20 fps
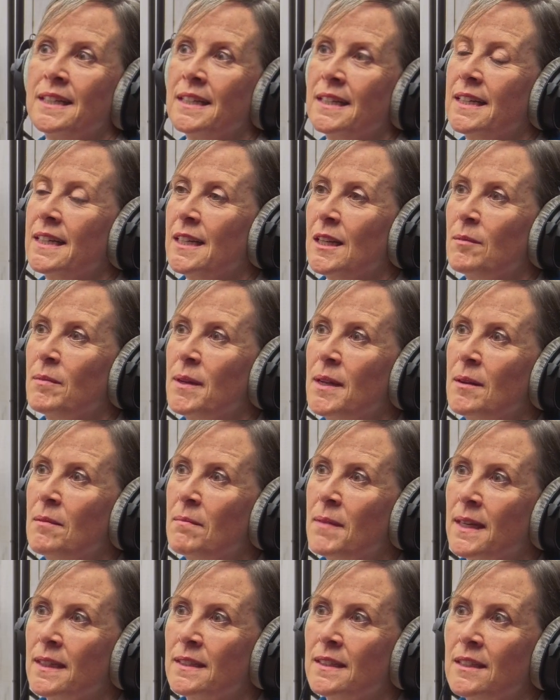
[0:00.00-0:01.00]
it'll be a
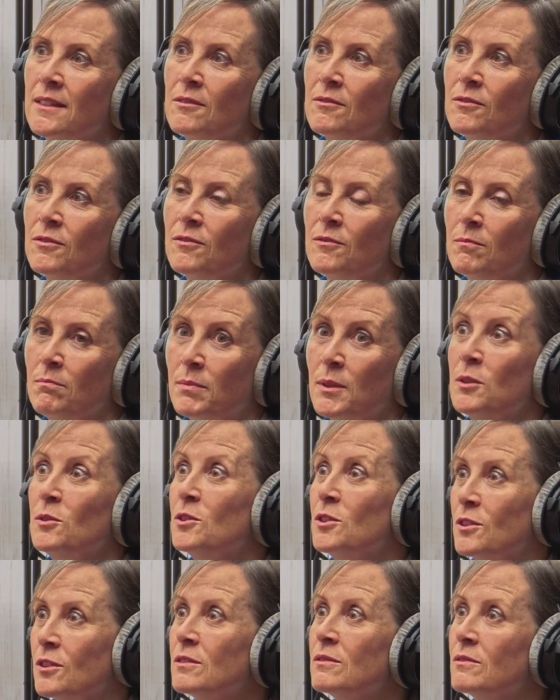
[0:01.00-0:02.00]
massive
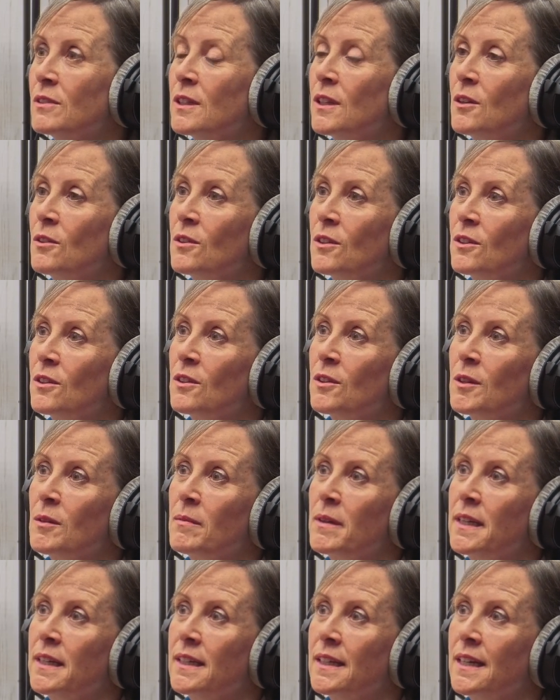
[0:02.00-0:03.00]
boost for local economy. Yeah,